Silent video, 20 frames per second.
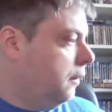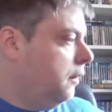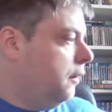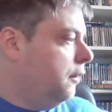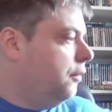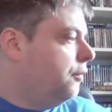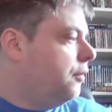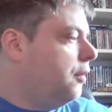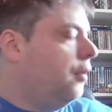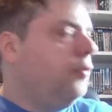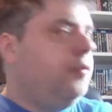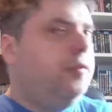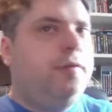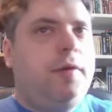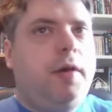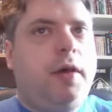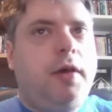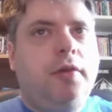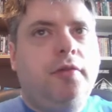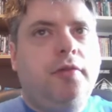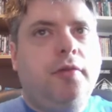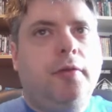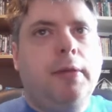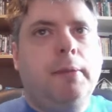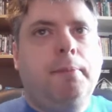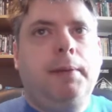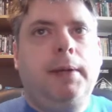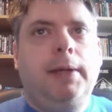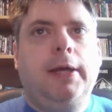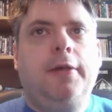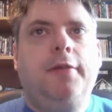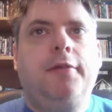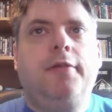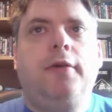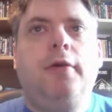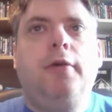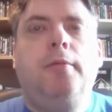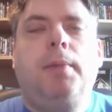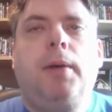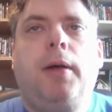So first on the
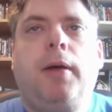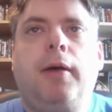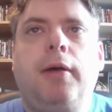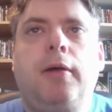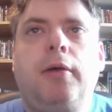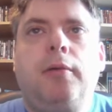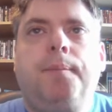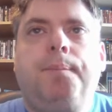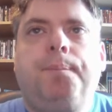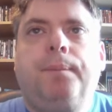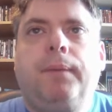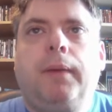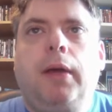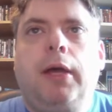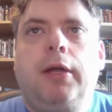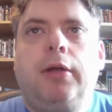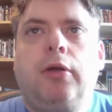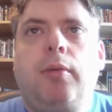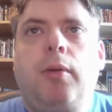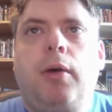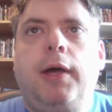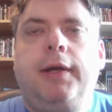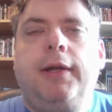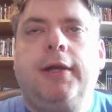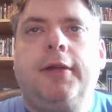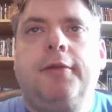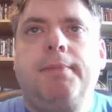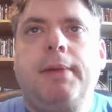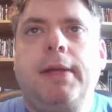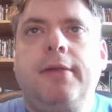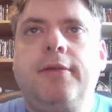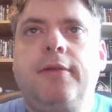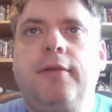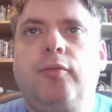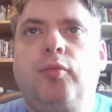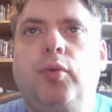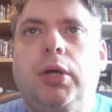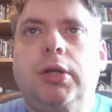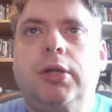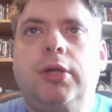PS2 pile, and quite an
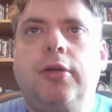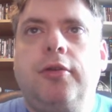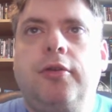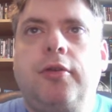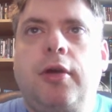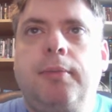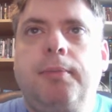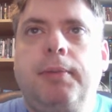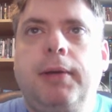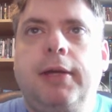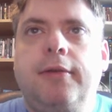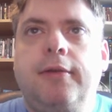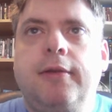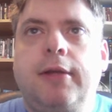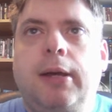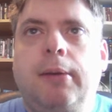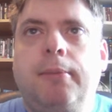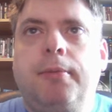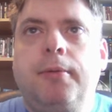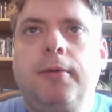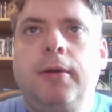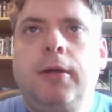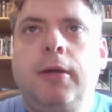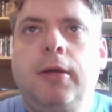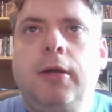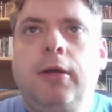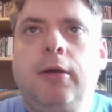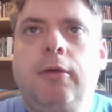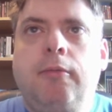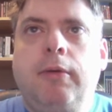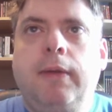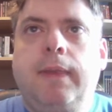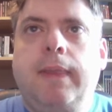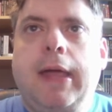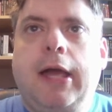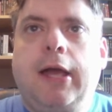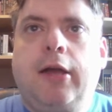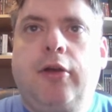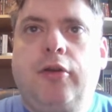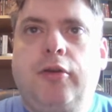expensive one because I picked it up with that